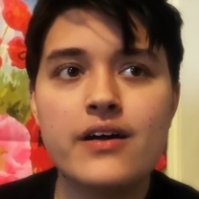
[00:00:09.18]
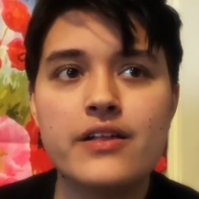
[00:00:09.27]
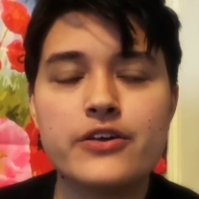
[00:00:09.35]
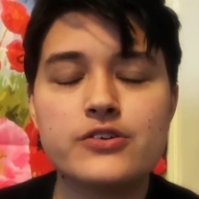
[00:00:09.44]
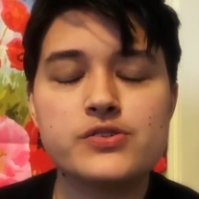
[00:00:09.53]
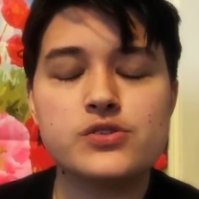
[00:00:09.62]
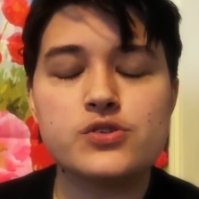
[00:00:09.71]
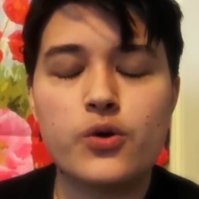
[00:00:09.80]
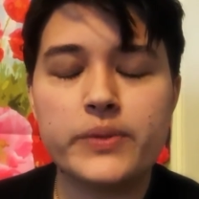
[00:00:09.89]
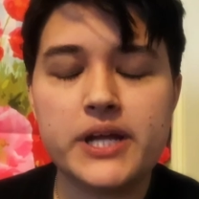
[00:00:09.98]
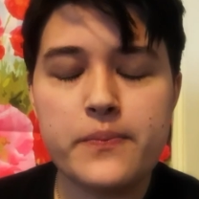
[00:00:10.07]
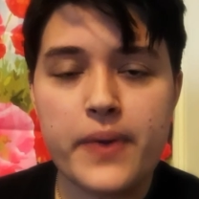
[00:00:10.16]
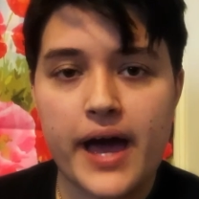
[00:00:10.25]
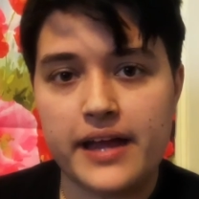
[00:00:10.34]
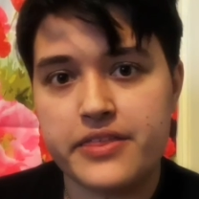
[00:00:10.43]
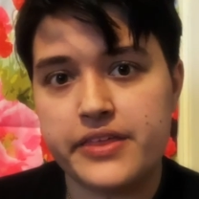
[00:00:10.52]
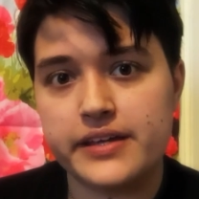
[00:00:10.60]
There's so many bad
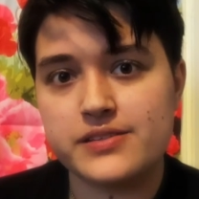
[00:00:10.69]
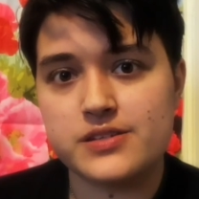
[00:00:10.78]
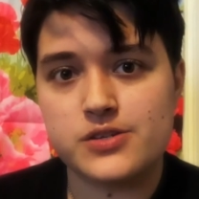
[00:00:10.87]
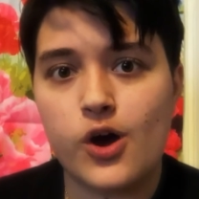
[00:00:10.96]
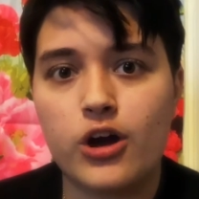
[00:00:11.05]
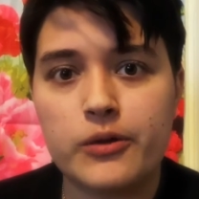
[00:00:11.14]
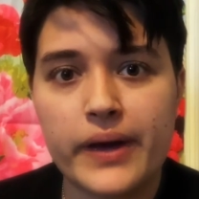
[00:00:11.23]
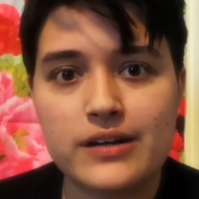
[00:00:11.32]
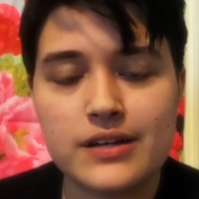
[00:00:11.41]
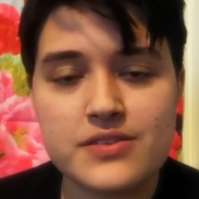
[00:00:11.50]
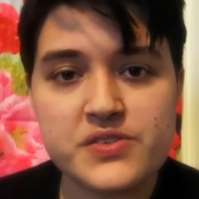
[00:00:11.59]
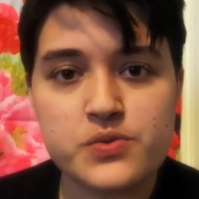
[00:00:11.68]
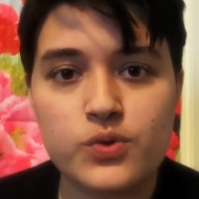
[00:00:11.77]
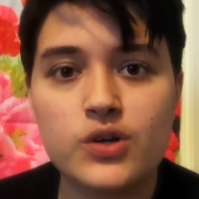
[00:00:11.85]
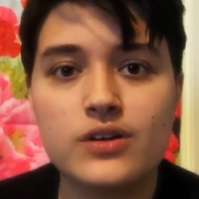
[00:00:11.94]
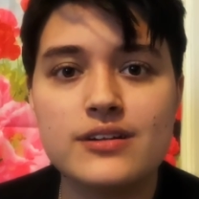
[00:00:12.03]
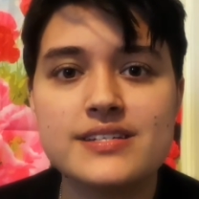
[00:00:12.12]
things to talk about in this
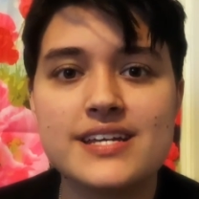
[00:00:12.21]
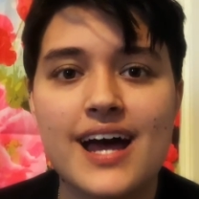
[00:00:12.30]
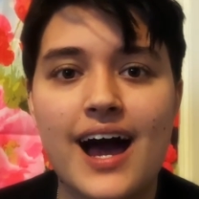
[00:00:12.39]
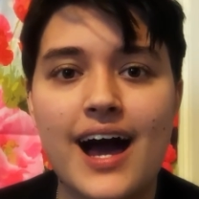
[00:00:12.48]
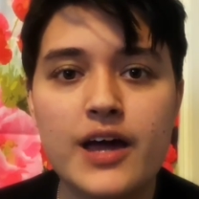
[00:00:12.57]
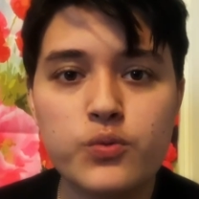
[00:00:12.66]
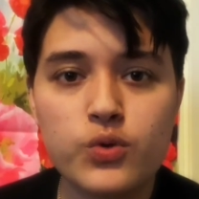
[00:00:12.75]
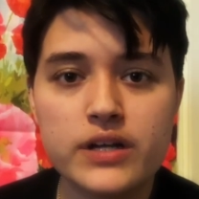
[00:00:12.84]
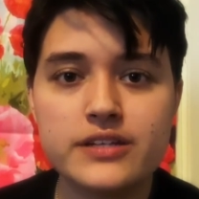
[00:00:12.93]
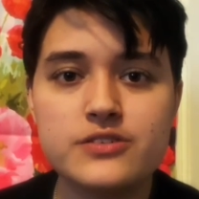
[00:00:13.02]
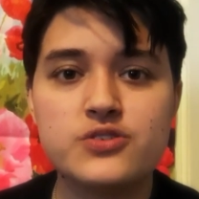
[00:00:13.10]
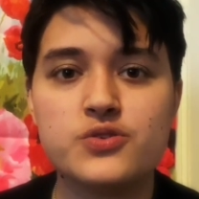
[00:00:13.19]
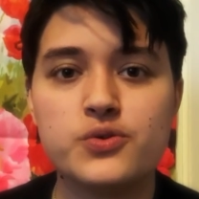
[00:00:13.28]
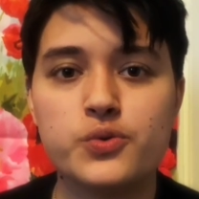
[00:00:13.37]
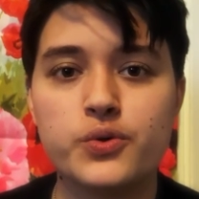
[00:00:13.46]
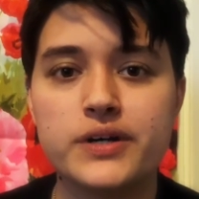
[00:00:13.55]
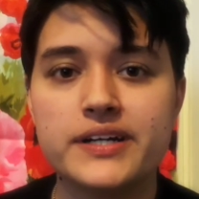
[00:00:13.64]
world. I wanted
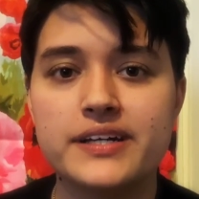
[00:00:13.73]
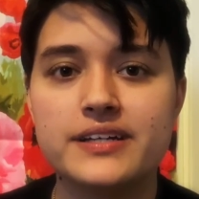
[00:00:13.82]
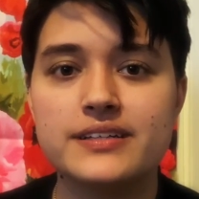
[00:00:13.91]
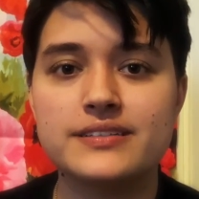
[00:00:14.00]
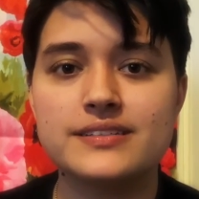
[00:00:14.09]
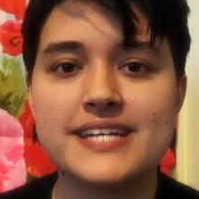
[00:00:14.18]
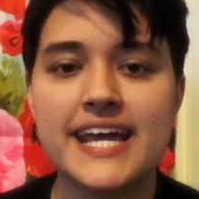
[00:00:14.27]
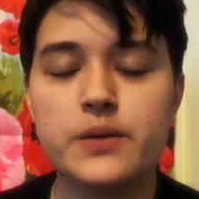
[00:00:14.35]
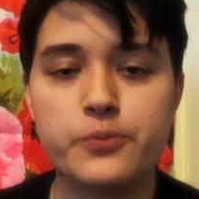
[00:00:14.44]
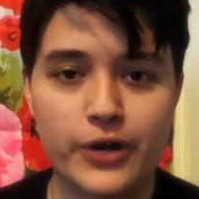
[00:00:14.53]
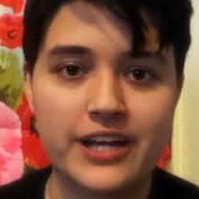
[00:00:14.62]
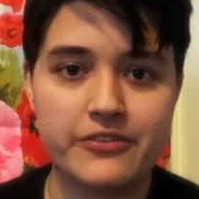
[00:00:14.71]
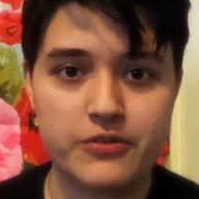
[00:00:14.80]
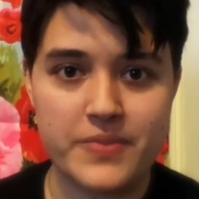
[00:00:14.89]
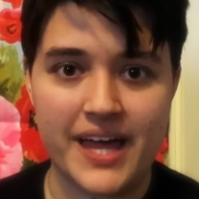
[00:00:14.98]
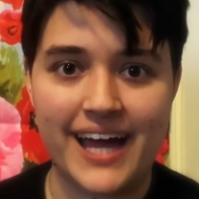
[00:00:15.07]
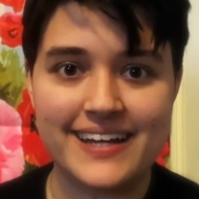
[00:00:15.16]
to take a break from
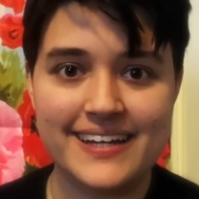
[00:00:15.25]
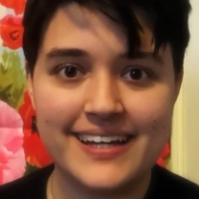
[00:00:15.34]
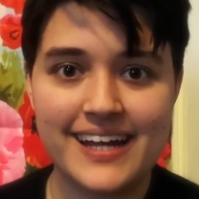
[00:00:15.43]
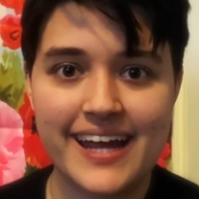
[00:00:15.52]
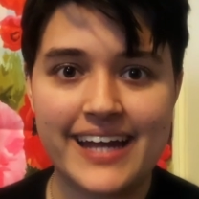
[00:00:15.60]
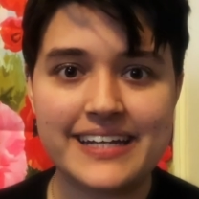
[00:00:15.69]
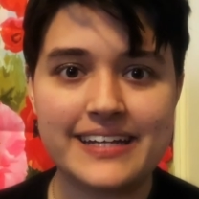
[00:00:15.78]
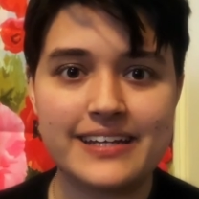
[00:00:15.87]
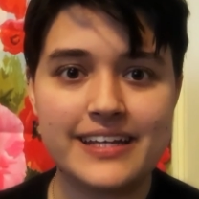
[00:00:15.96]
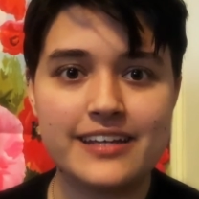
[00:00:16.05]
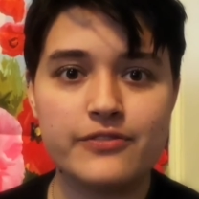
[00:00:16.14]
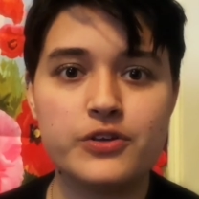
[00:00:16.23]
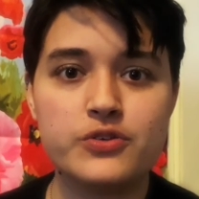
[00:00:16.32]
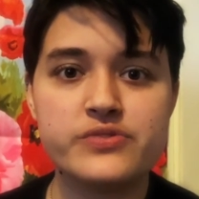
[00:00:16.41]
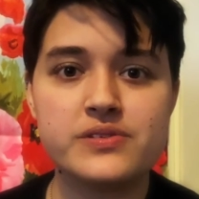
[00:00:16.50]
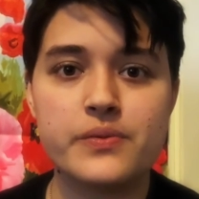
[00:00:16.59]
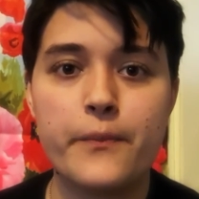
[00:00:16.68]
that and give you
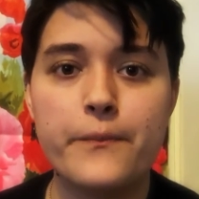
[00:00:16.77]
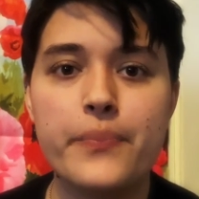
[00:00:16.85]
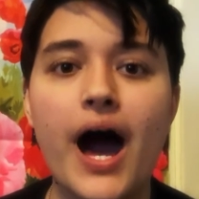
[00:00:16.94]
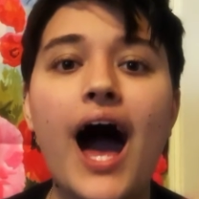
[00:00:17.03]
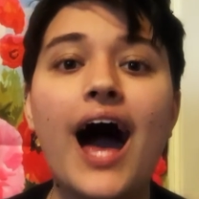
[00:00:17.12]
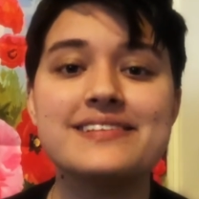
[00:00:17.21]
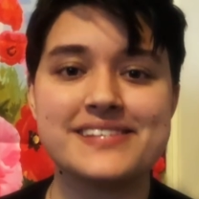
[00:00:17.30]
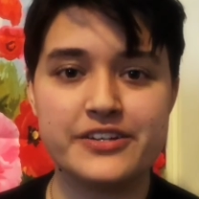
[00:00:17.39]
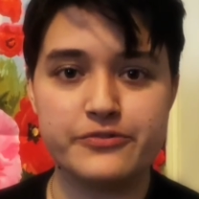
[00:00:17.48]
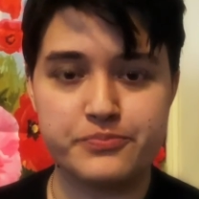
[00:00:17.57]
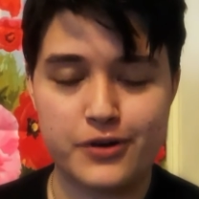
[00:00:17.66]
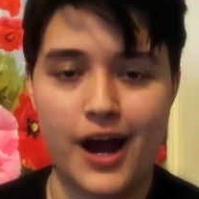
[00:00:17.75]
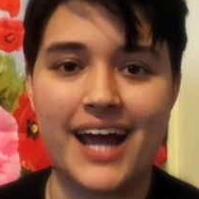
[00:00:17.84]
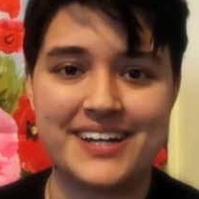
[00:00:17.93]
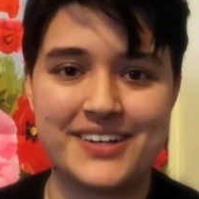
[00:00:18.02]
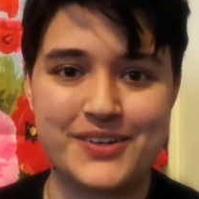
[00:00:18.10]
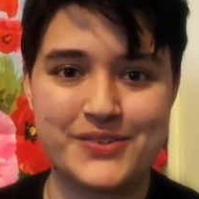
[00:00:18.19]
some positive Pride
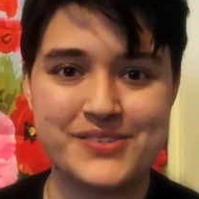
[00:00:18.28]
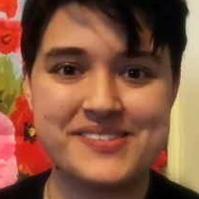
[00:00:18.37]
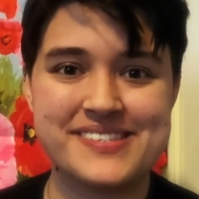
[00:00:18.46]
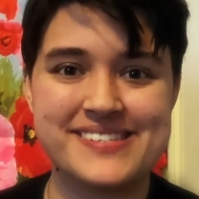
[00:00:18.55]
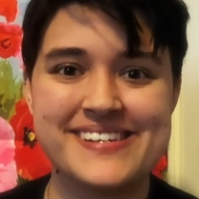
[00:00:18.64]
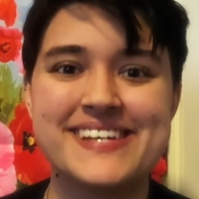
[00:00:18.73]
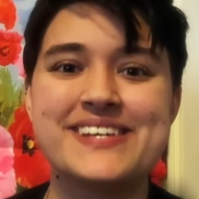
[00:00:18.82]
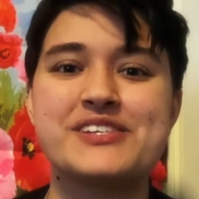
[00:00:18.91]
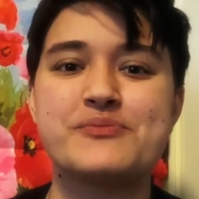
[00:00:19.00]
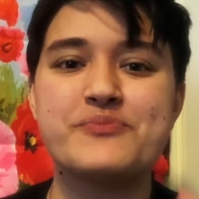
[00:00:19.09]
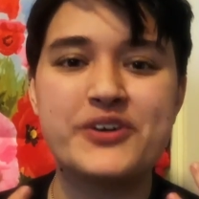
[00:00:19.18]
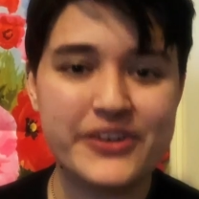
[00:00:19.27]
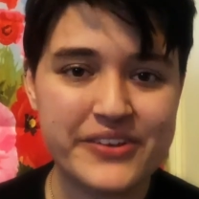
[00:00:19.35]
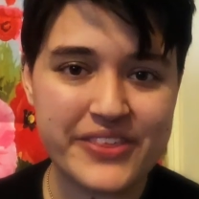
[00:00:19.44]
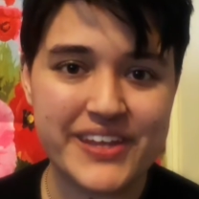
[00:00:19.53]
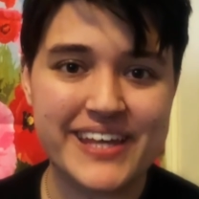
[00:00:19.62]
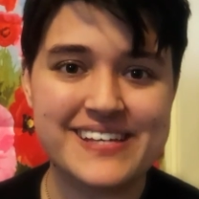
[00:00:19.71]
news. Some good
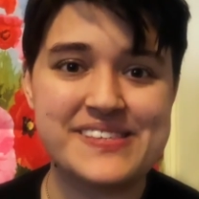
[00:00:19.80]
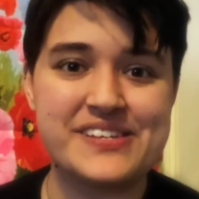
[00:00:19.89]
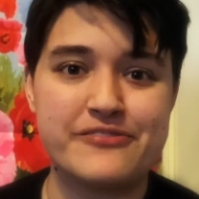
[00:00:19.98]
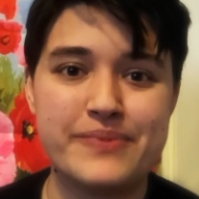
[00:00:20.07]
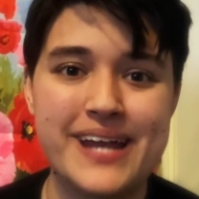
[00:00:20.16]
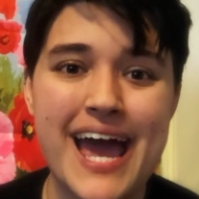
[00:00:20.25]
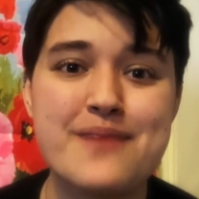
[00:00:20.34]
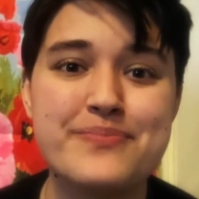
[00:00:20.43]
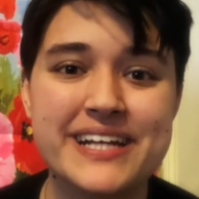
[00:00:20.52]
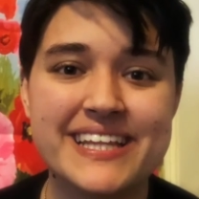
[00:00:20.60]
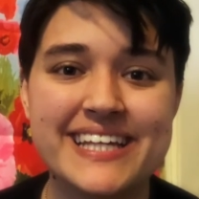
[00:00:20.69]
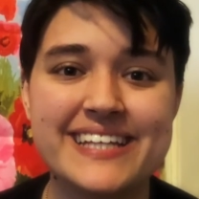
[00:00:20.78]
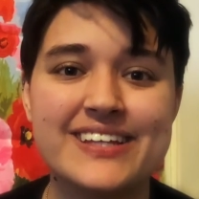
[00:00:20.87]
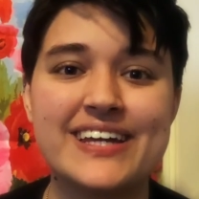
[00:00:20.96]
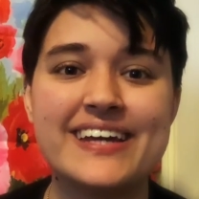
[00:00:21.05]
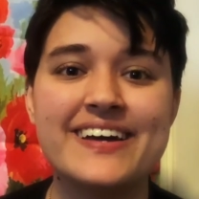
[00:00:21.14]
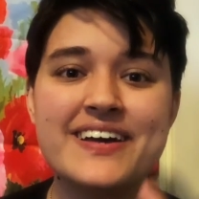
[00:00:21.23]
things that have been happening
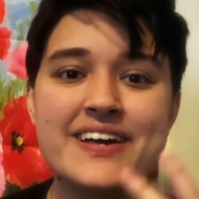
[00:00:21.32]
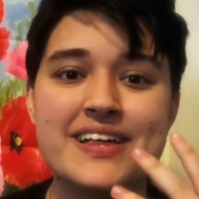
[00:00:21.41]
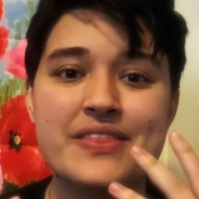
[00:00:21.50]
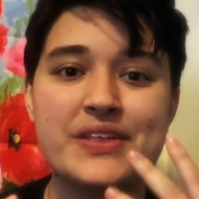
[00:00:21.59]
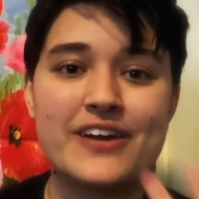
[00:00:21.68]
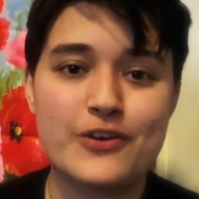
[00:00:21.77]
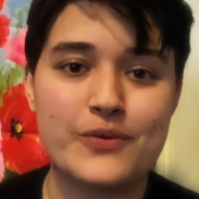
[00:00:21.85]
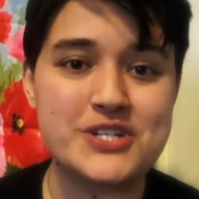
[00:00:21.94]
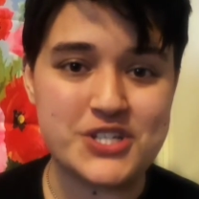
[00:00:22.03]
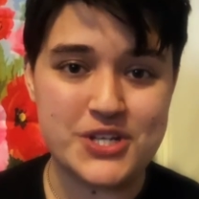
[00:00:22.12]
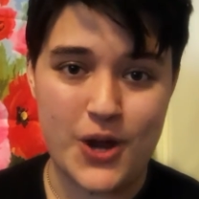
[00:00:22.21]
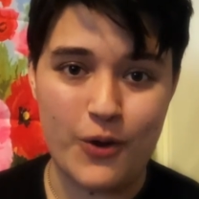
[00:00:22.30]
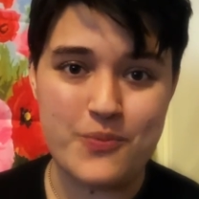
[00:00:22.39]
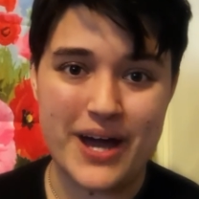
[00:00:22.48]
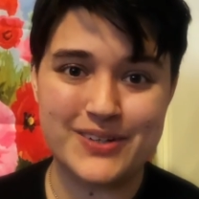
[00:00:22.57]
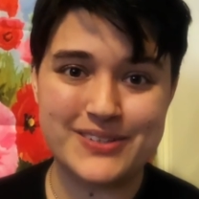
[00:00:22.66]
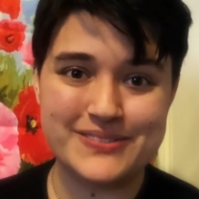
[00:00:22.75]
lately that everyone should know
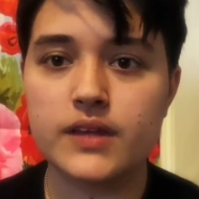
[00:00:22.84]
about.